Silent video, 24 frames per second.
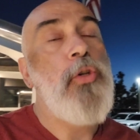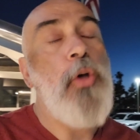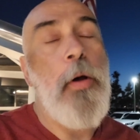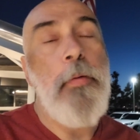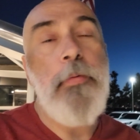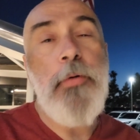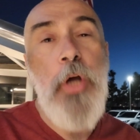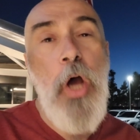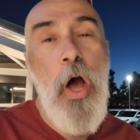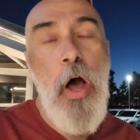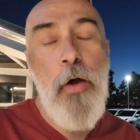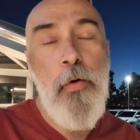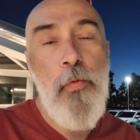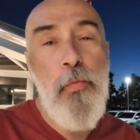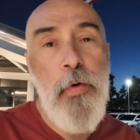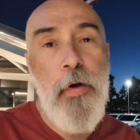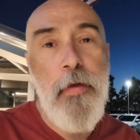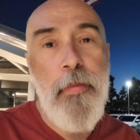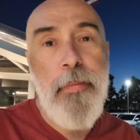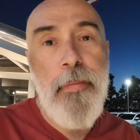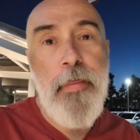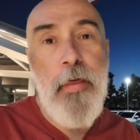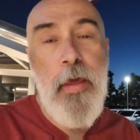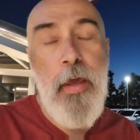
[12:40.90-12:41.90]
so I'm talking
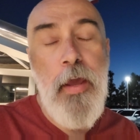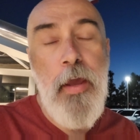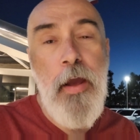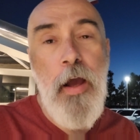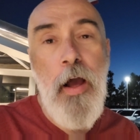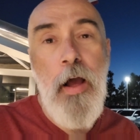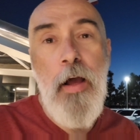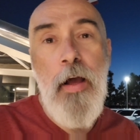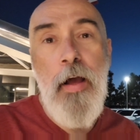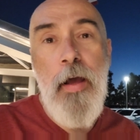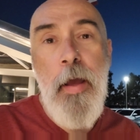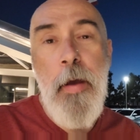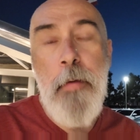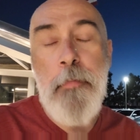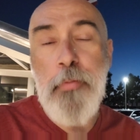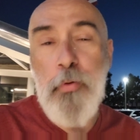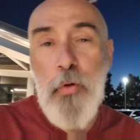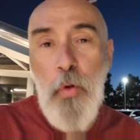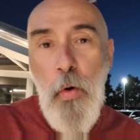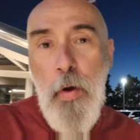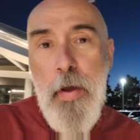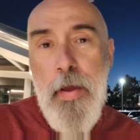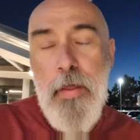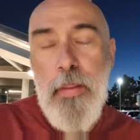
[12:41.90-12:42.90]
with the
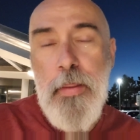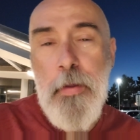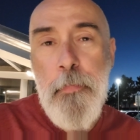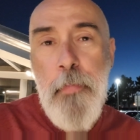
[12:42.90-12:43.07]
employee,